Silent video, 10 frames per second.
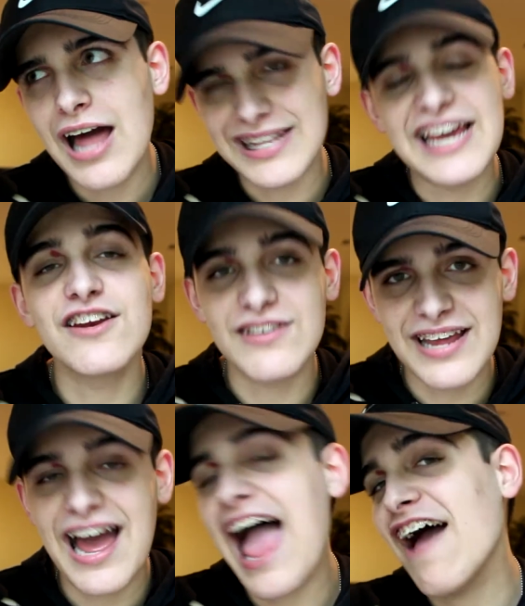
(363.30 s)

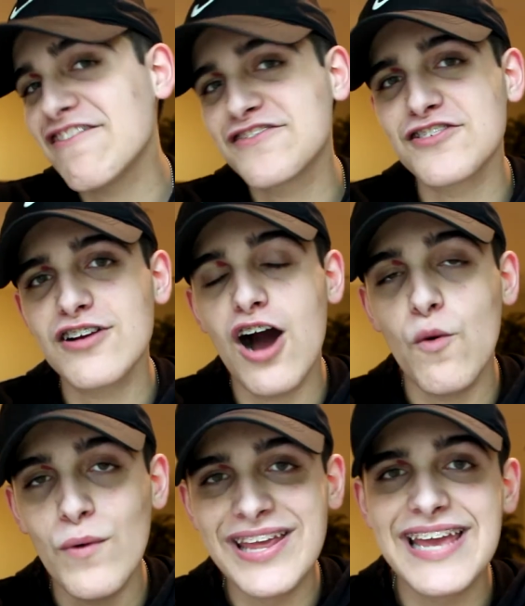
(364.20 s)

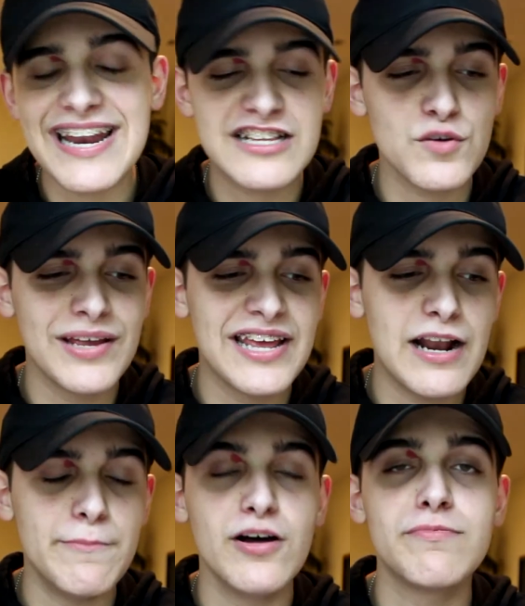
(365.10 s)
we get it. So we get
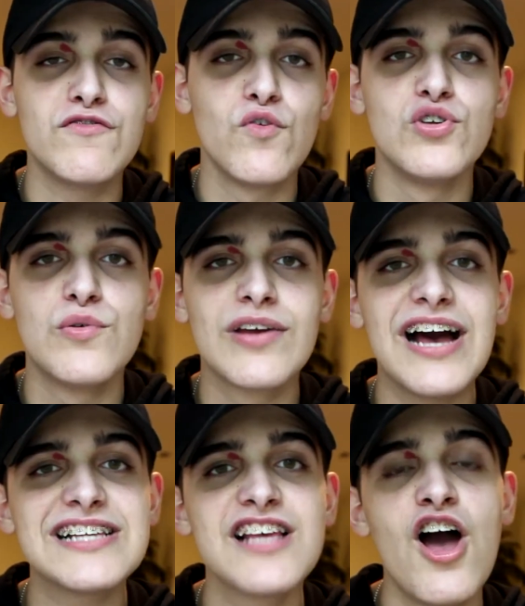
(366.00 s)
it a month before you
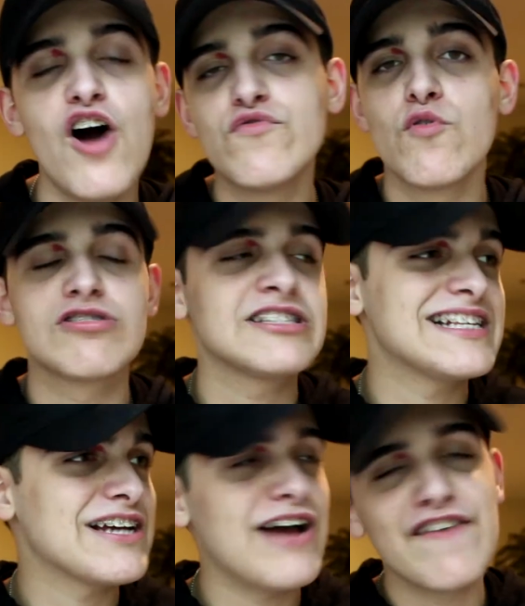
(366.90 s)
guys. Unfortunately,
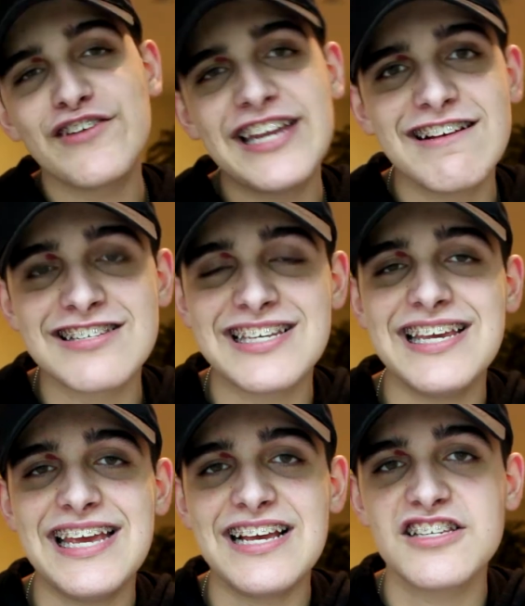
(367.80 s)
that's how every
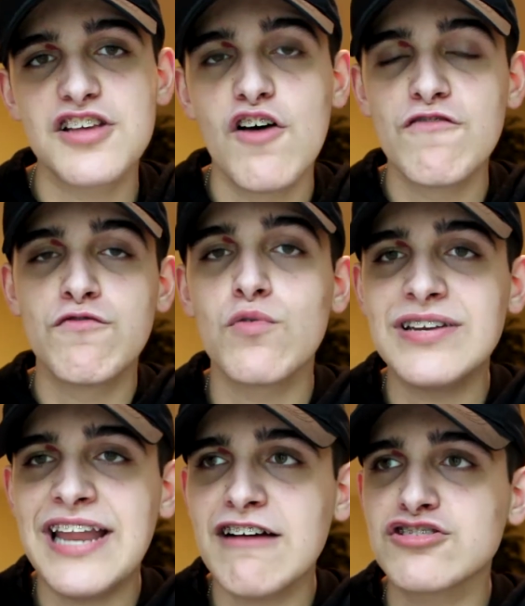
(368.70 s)
DLC is for
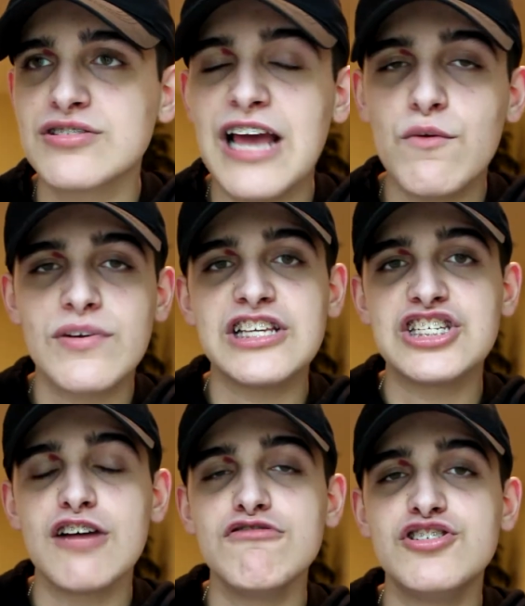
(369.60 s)
now. So that really
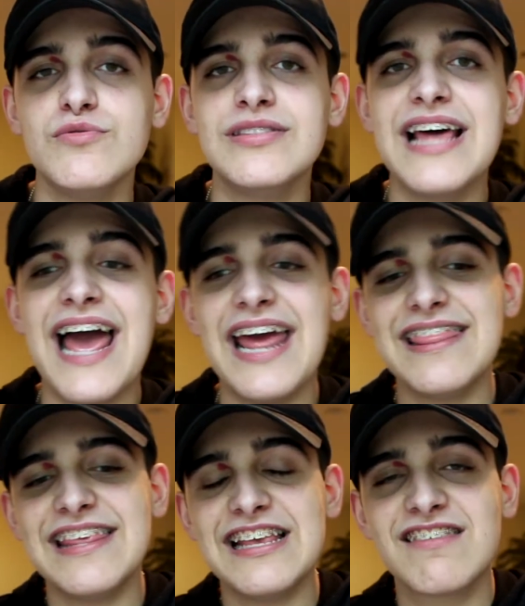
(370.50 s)
shows you
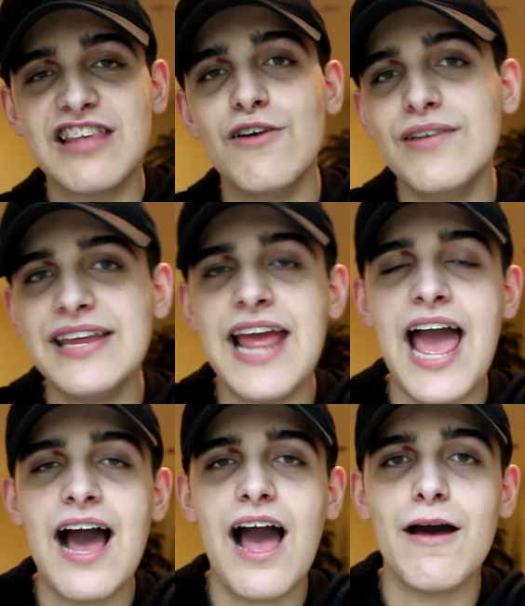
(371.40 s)
that the Sony
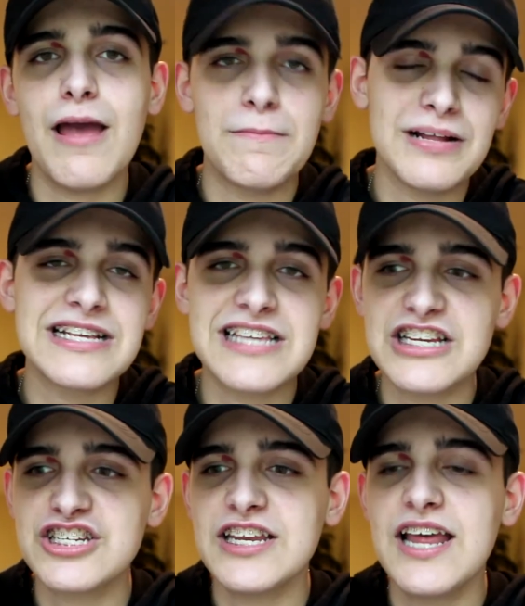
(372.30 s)
and
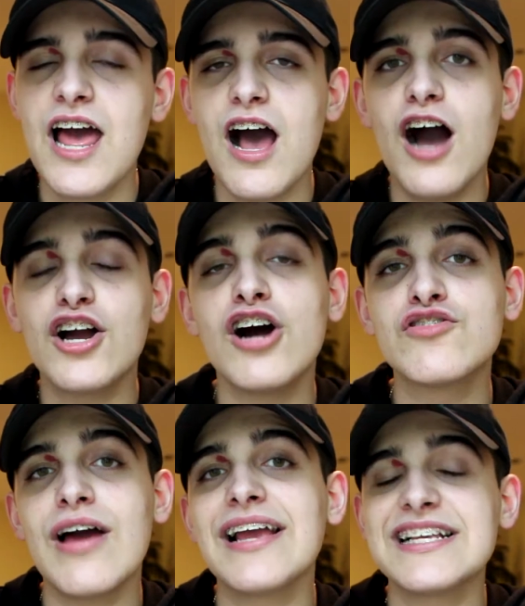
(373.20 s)
PlayStation
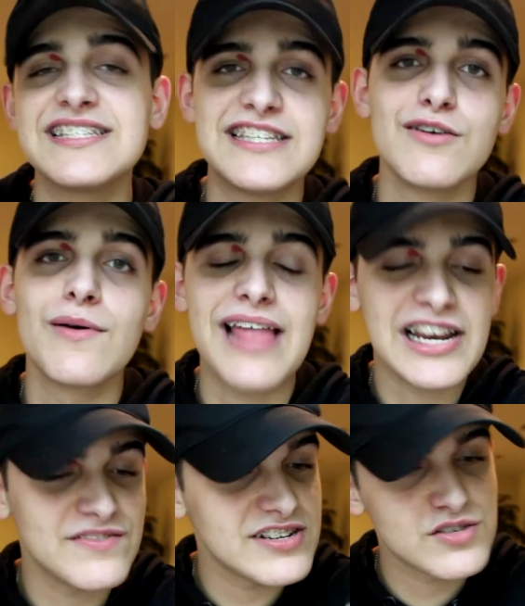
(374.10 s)
contract is still with
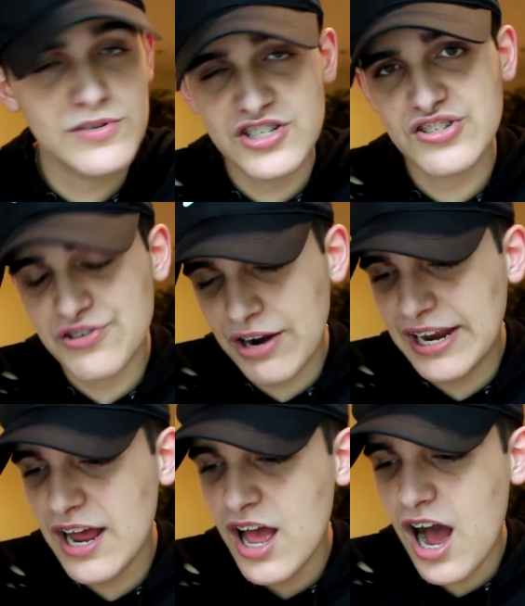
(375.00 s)
Activision, which is
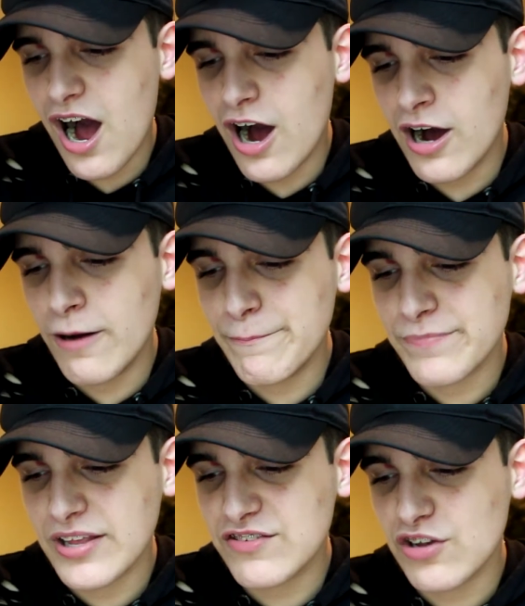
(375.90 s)
great.
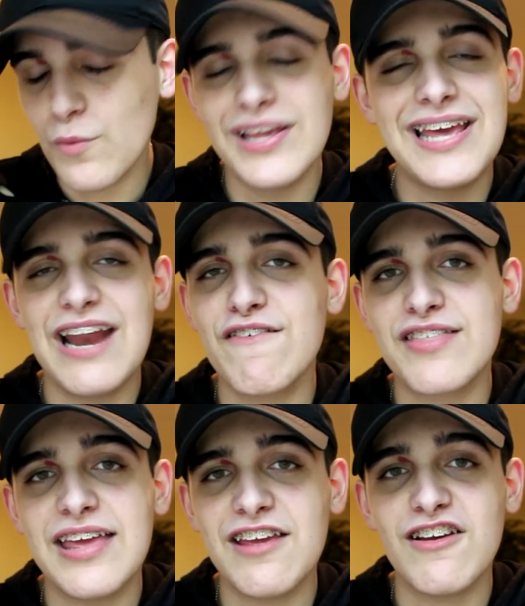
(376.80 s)
So we get
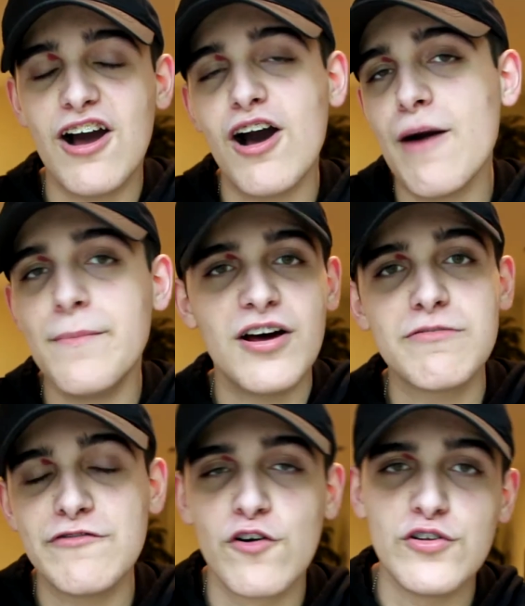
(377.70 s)
everything a
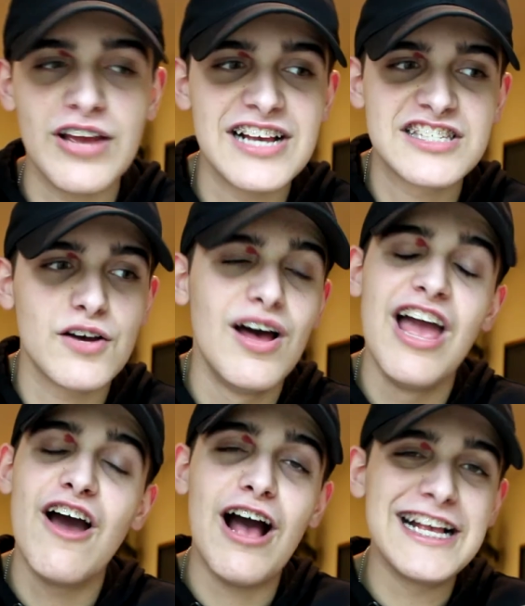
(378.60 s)
month before you guys. So
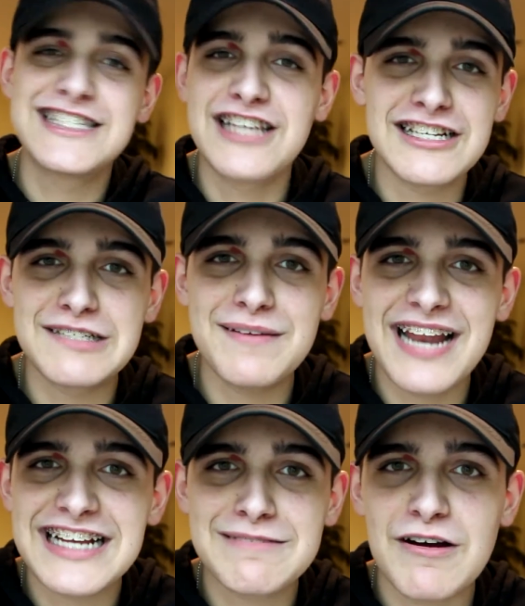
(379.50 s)
it sucks to be an
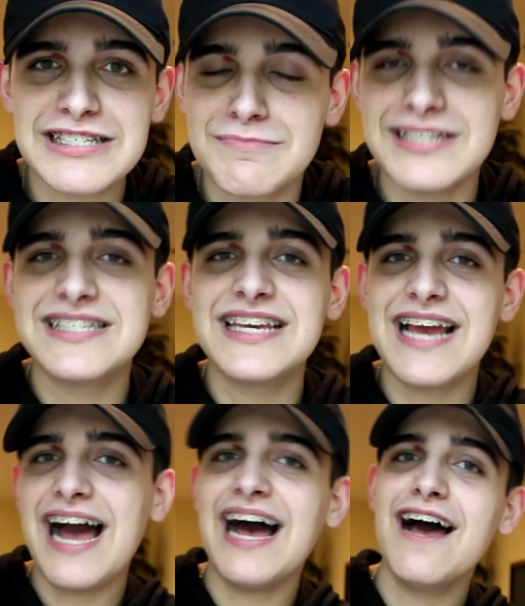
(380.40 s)
Xbox and PC
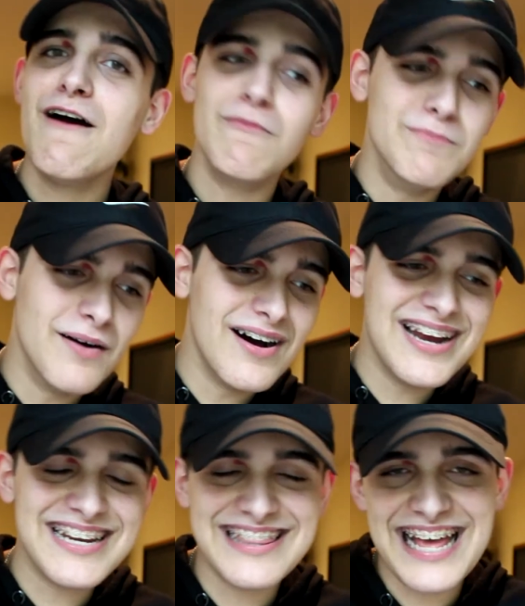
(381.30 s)
guy,
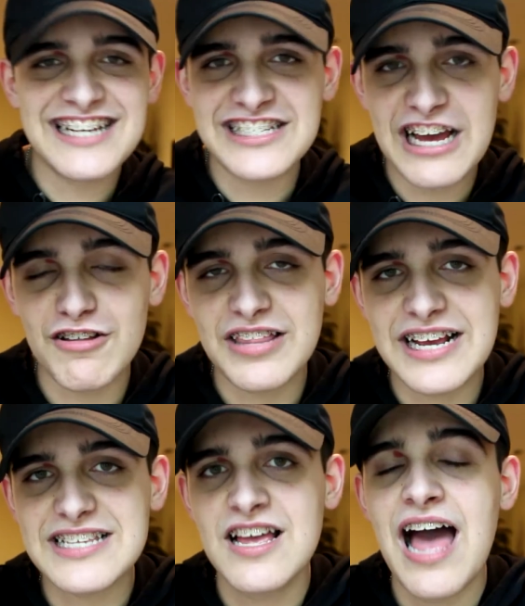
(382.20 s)
but that's just how
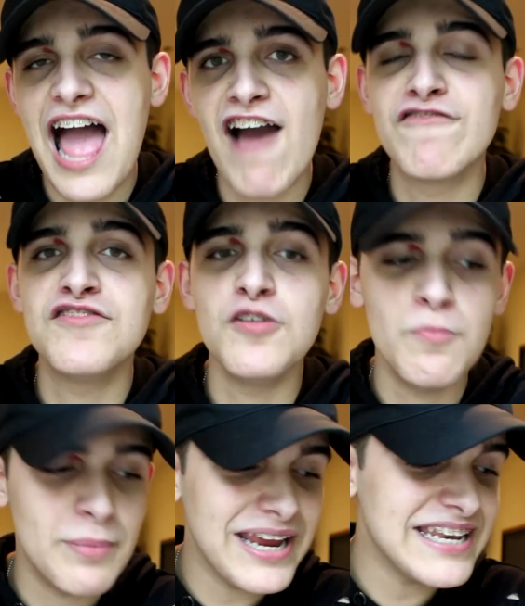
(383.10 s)
things have to
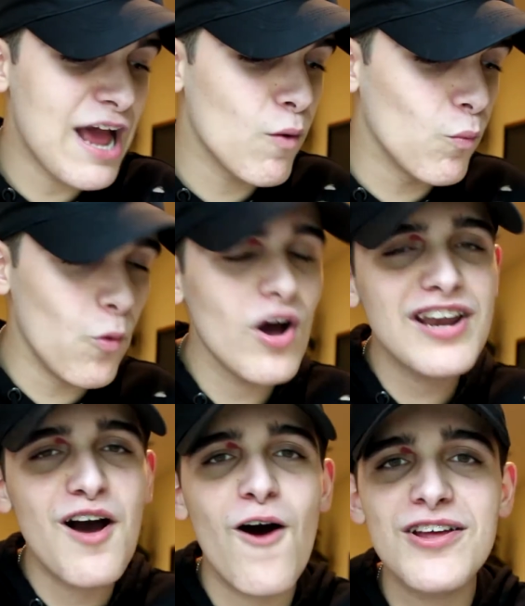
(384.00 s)
be. Now,
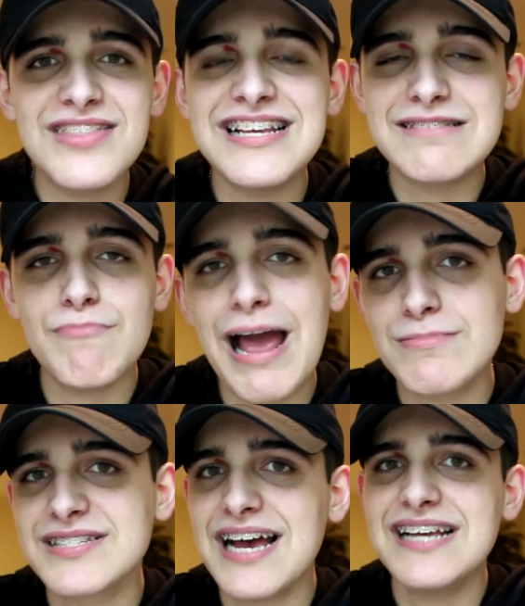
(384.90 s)
what are these
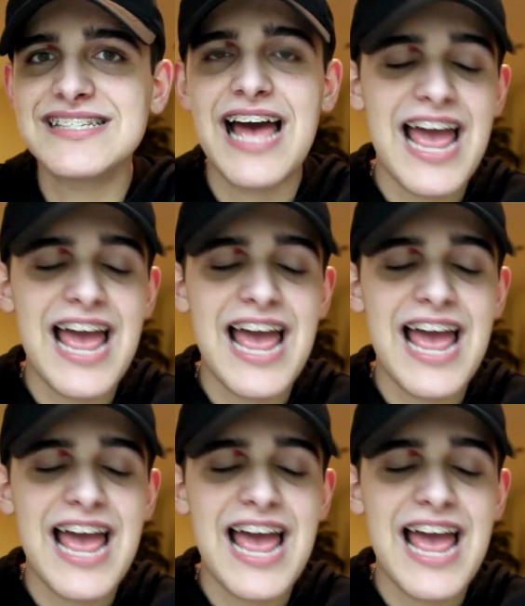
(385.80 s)
maps, guys?